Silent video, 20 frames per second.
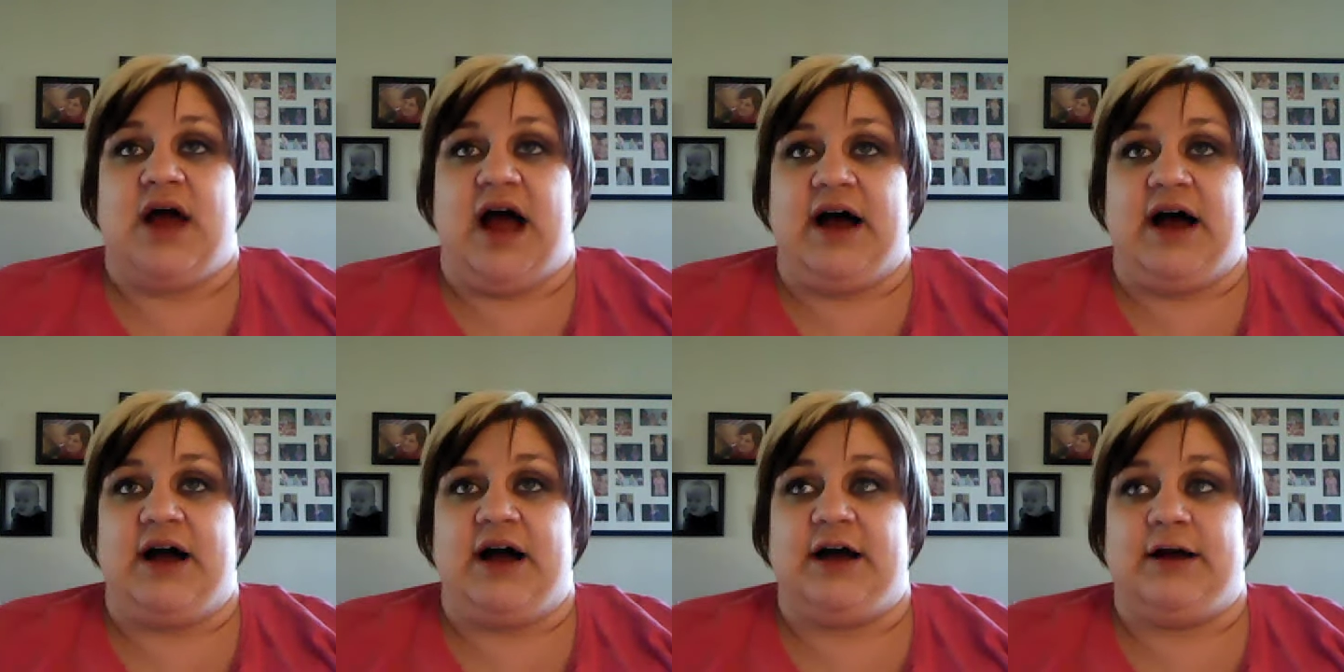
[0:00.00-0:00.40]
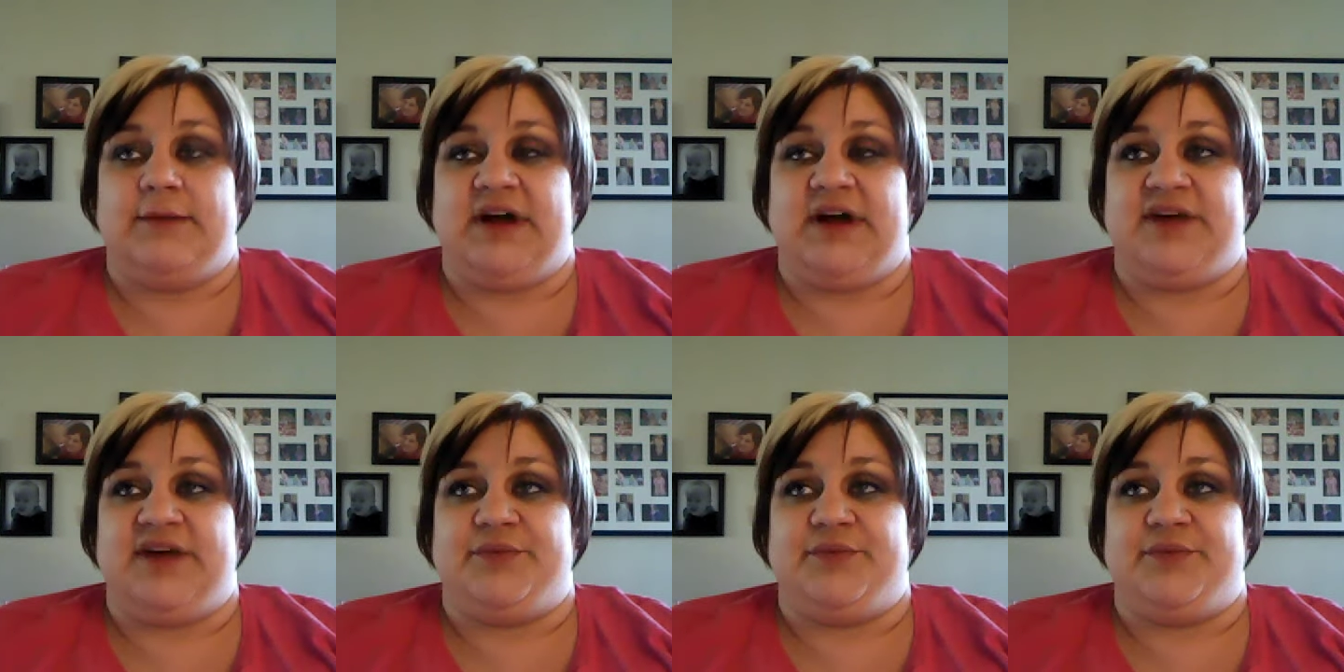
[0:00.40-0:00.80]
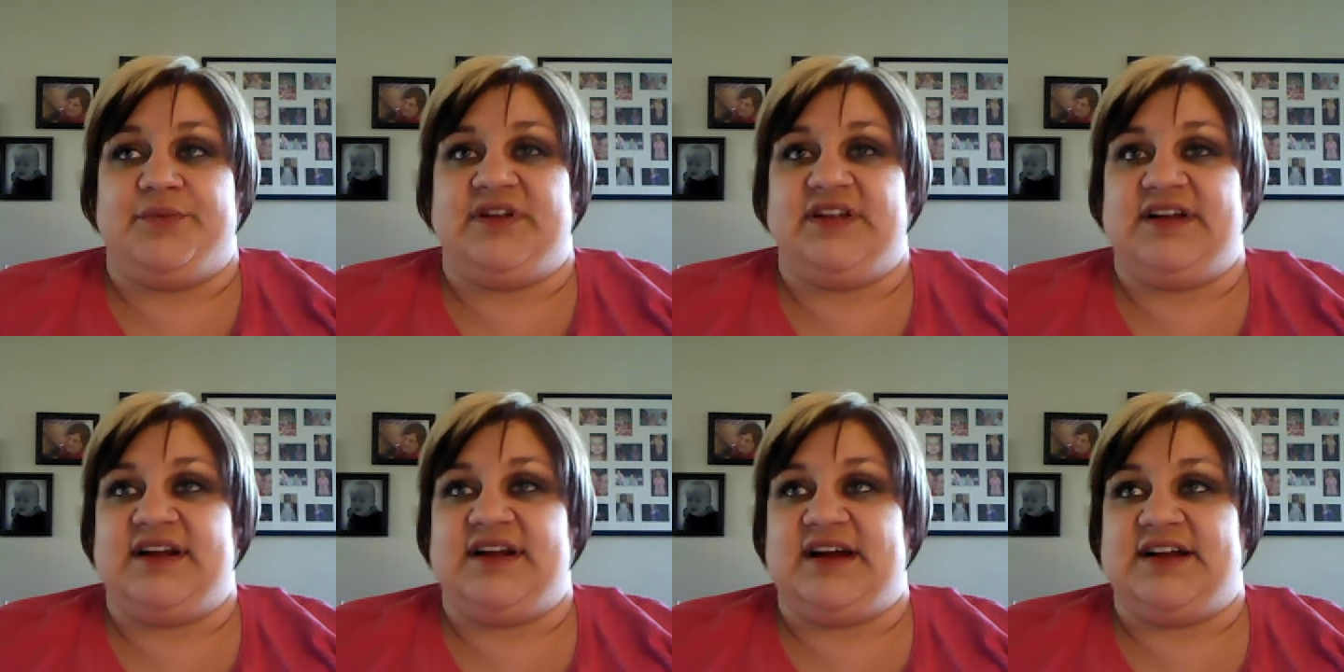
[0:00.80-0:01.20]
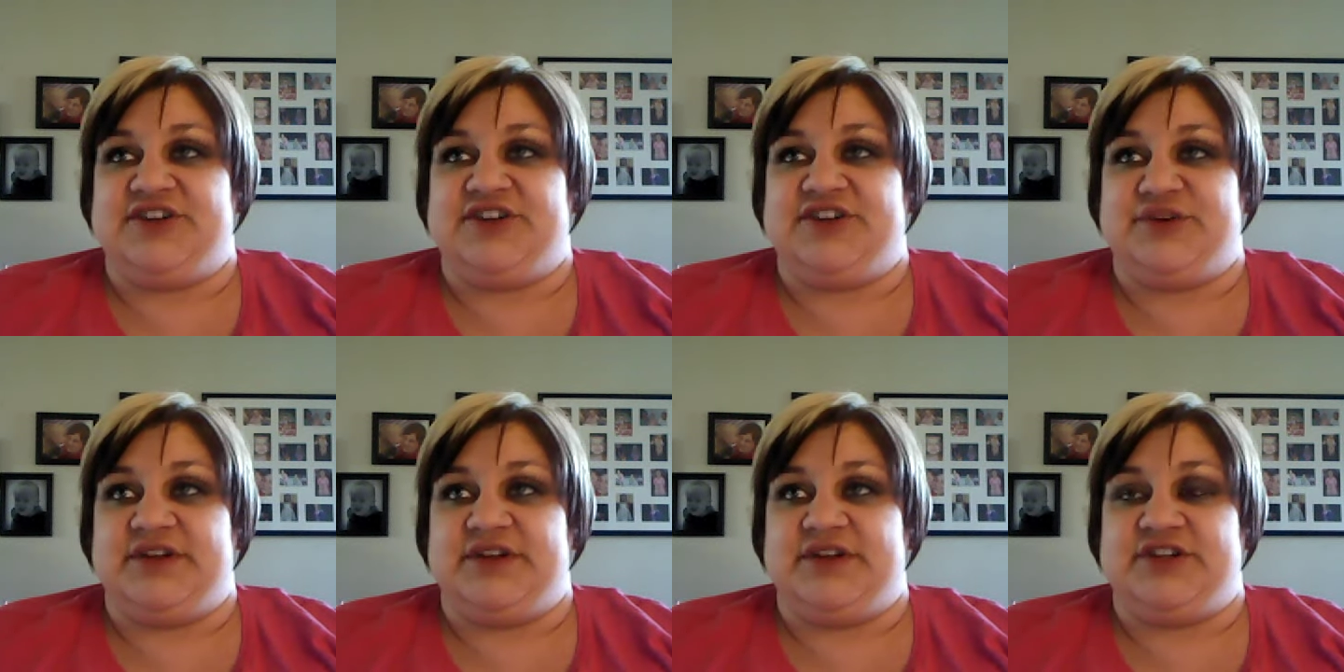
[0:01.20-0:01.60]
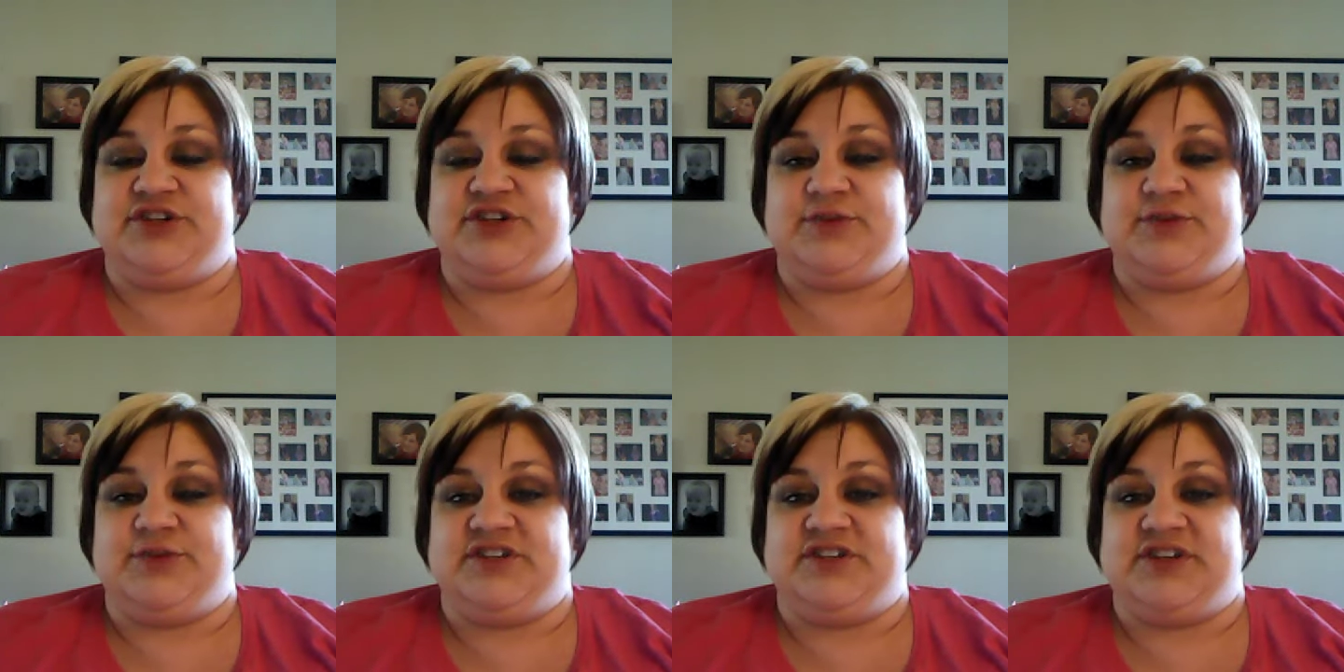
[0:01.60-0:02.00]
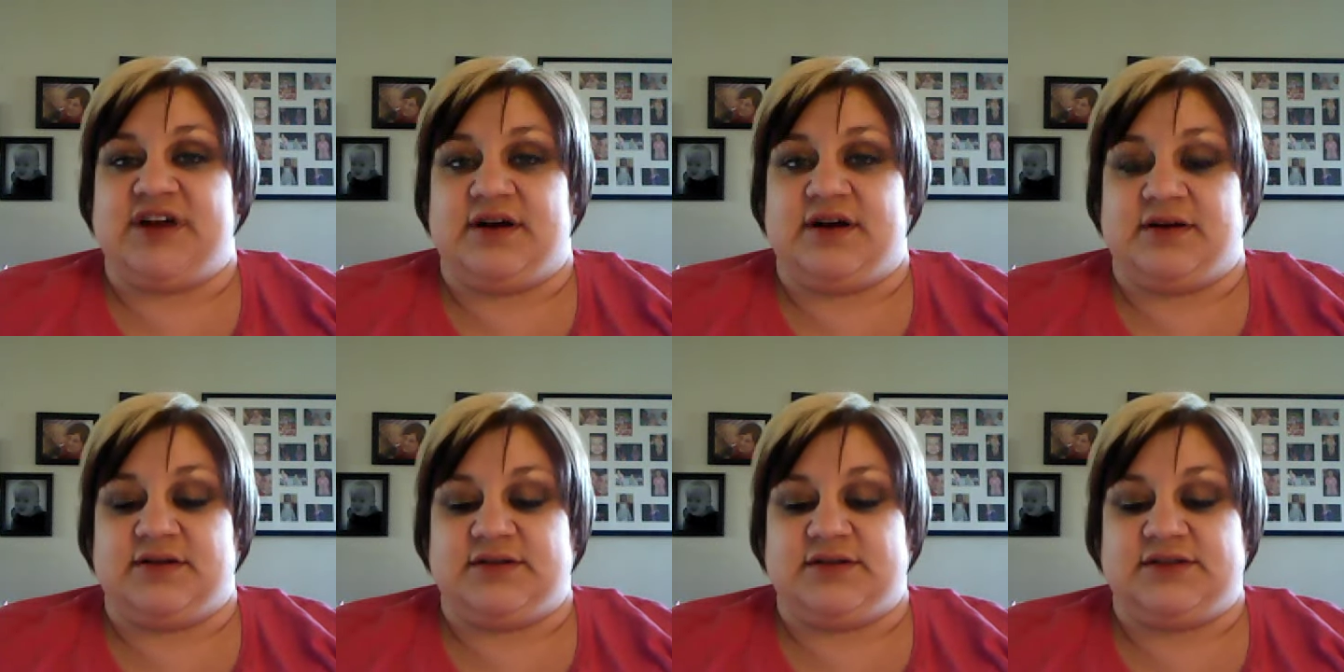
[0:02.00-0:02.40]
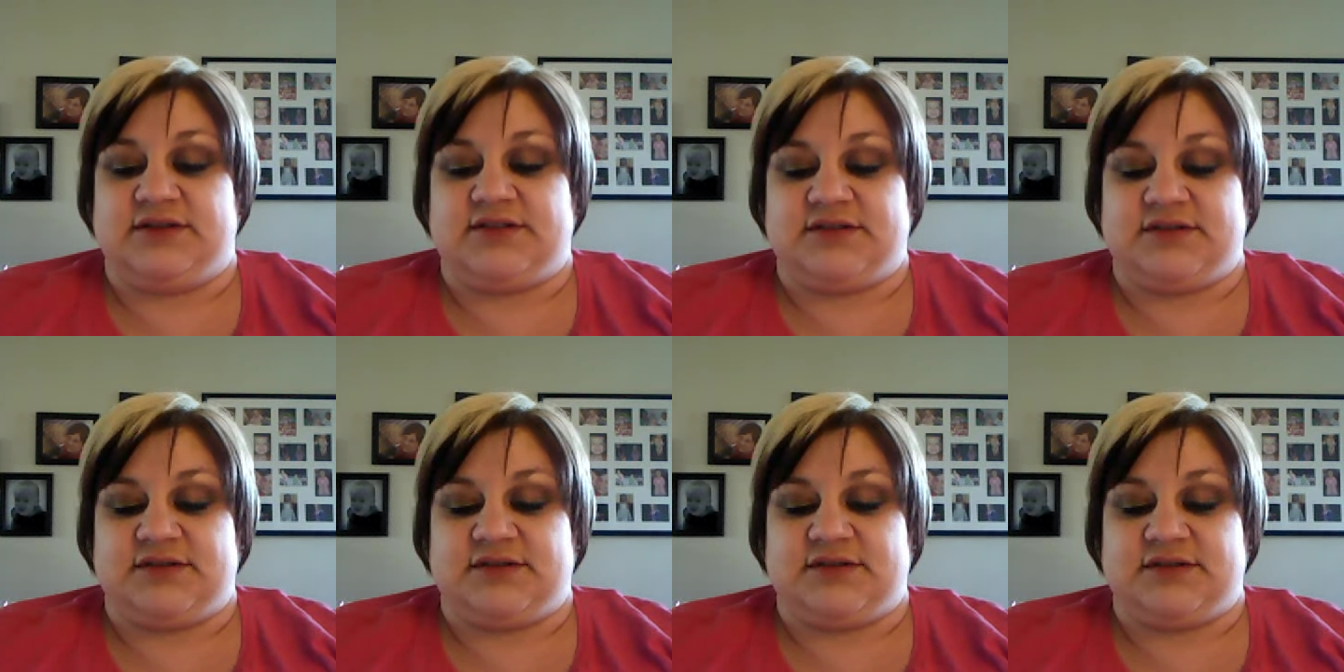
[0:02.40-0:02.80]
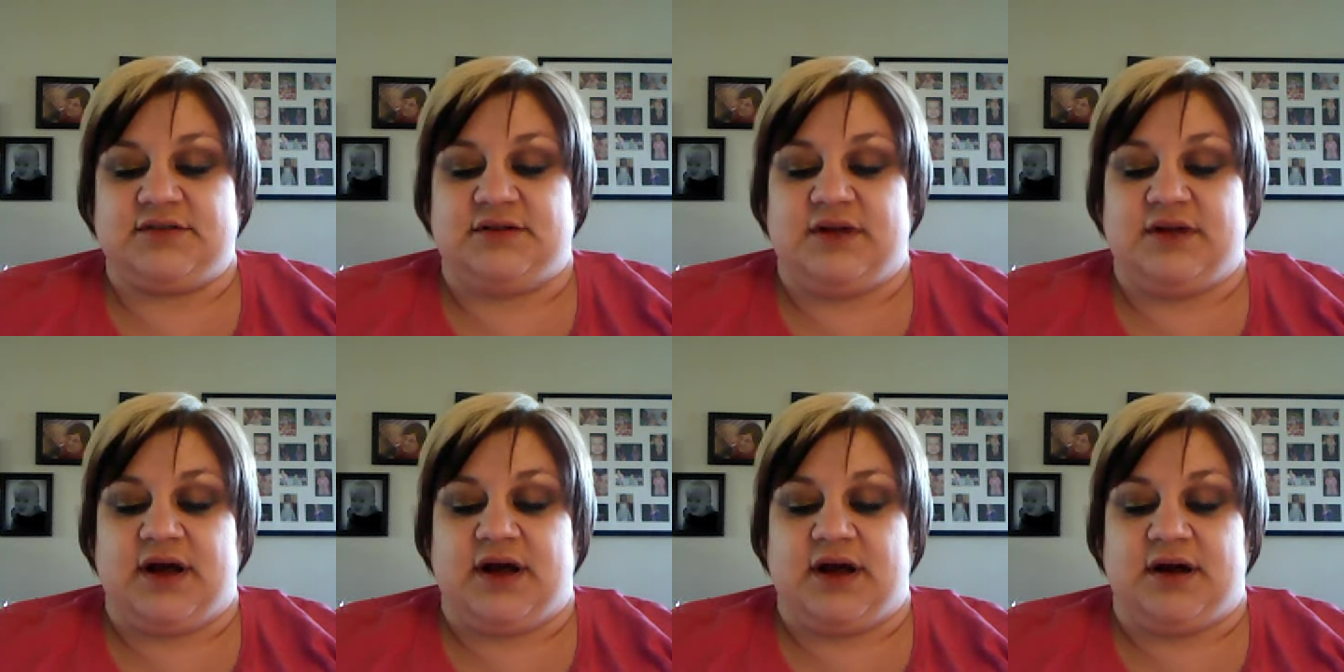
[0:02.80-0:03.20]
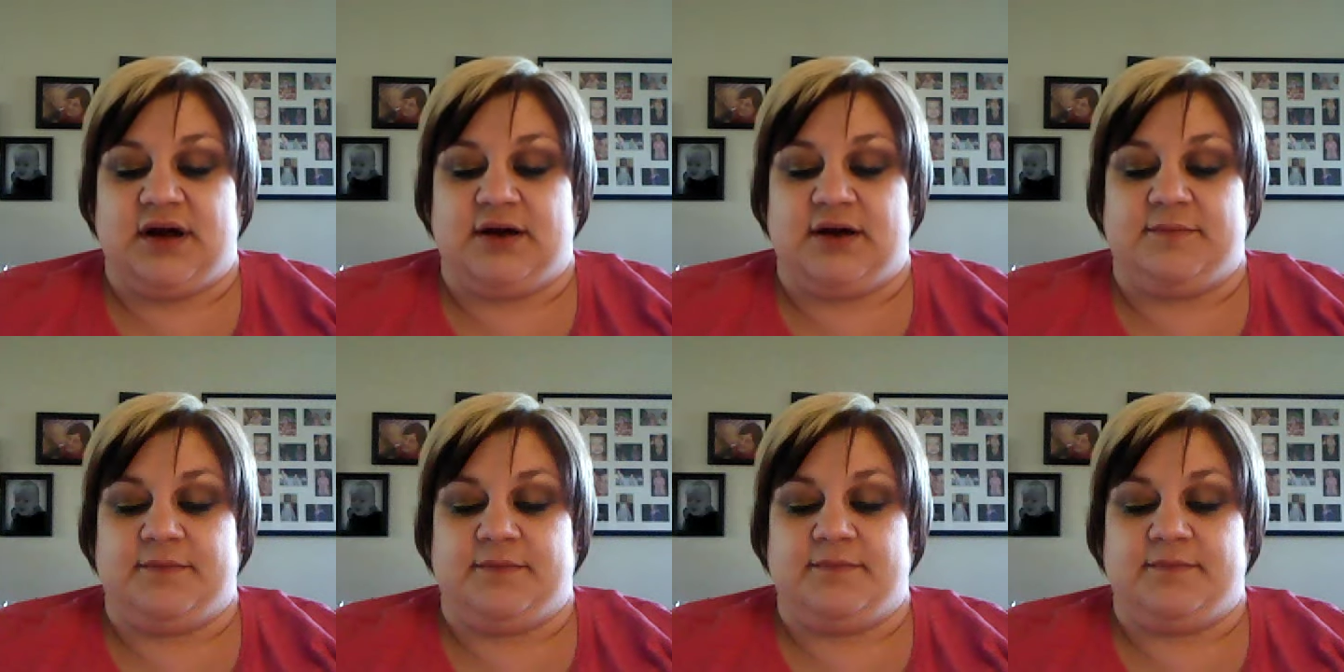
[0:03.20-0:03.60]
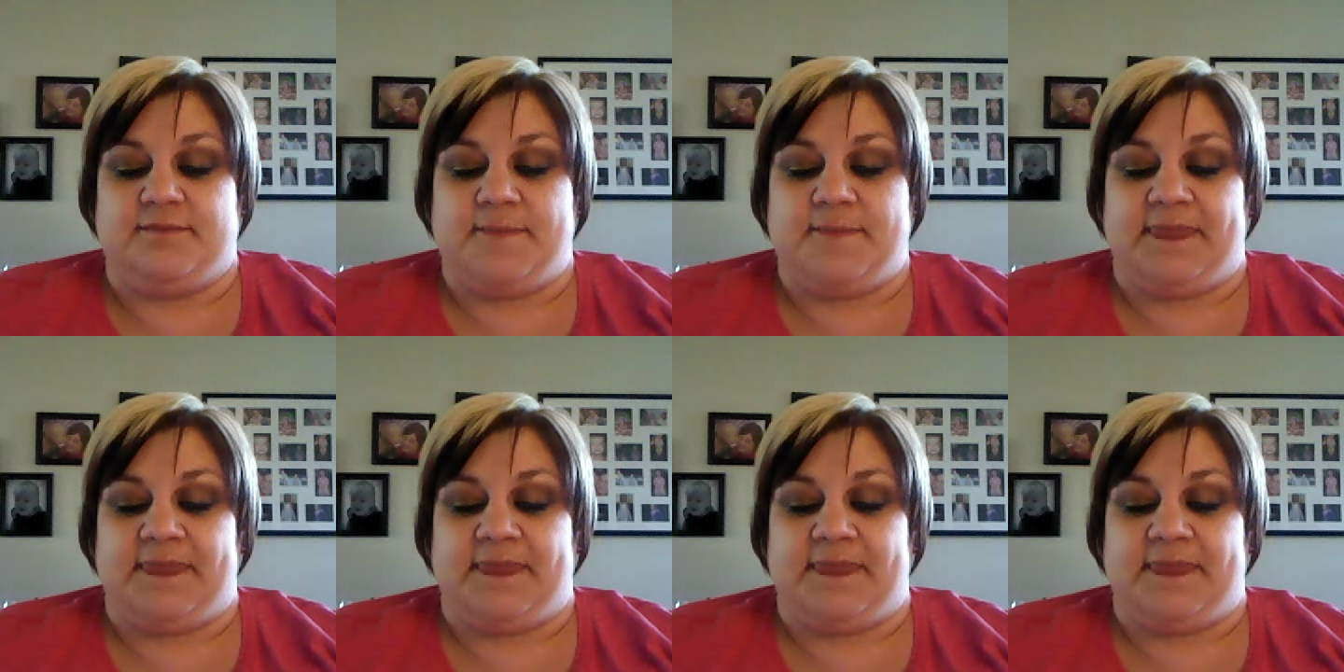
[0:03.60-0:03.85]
Um, I'm really not doing too much else um,